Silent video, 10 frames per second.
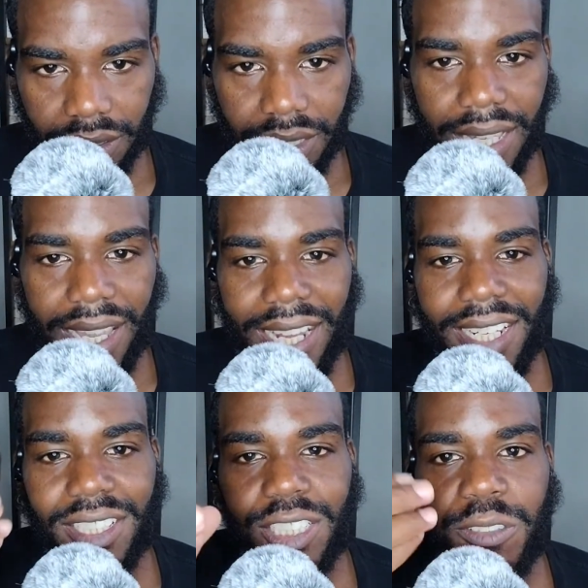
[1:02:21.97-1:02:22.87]
The 8
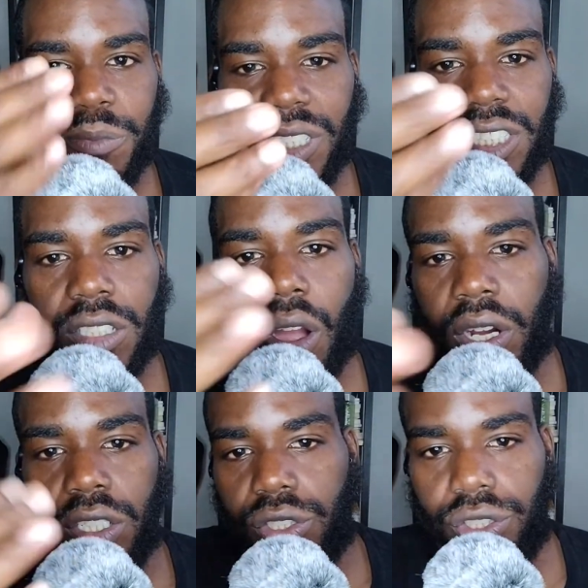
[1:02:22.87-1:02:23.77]
is
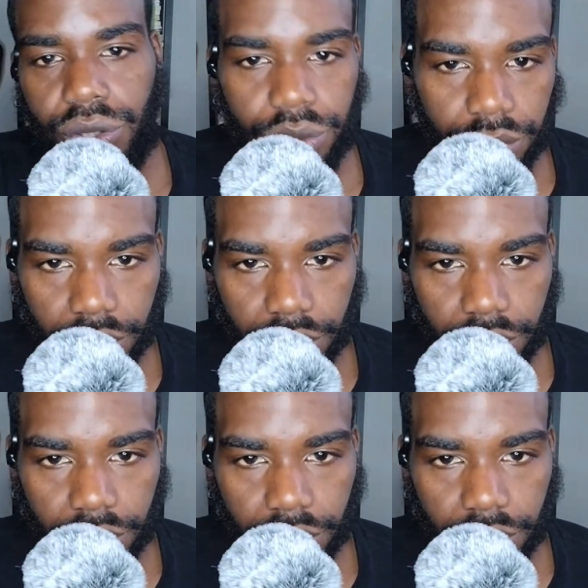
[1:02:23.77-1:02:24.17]
talking to you.